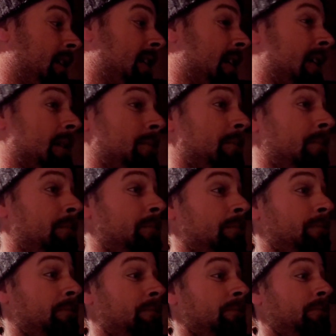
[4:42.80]
I'm
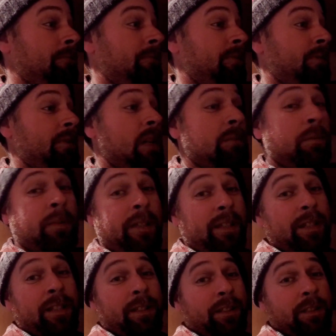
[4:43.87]
probably
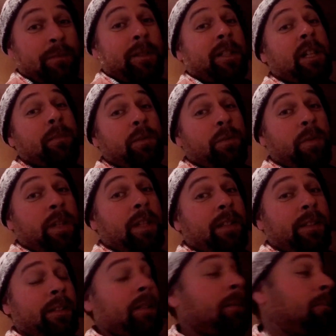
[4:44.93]
getting some in a couple of
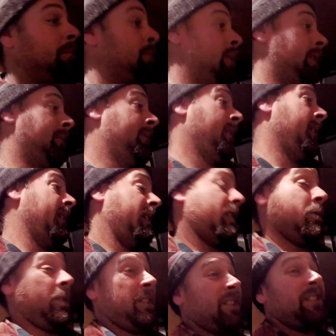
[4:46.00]
weeks, but
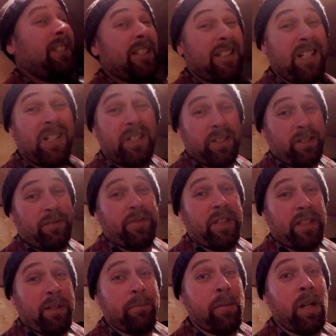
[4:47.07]
anyways, it's like
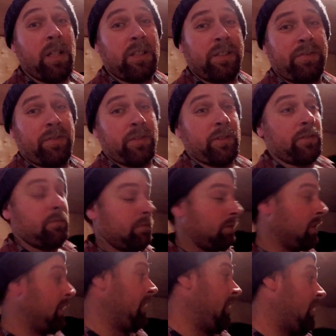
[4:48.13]
150 bucks for
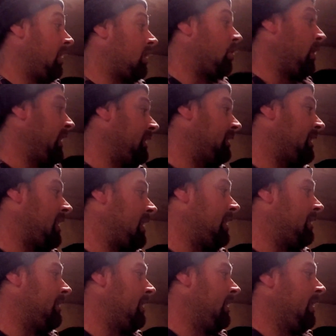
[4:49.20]
a queen
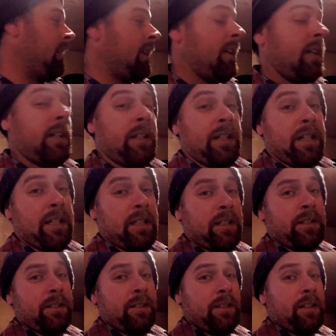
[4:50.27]
size,
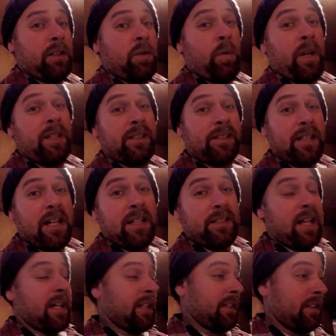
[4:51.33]
and a queen size
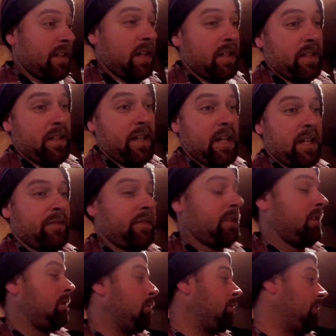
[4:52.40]
I can cut in half and
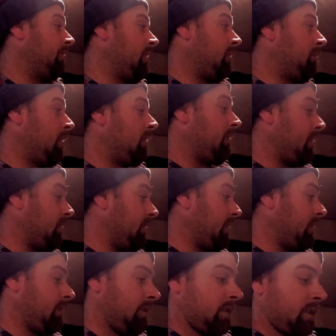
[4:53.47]
it'll fit perfectly
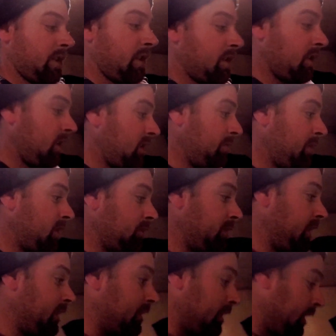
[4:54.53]
on each of these bunk
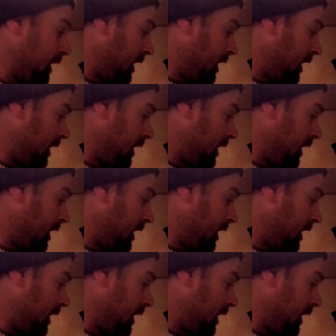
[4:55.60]
beds.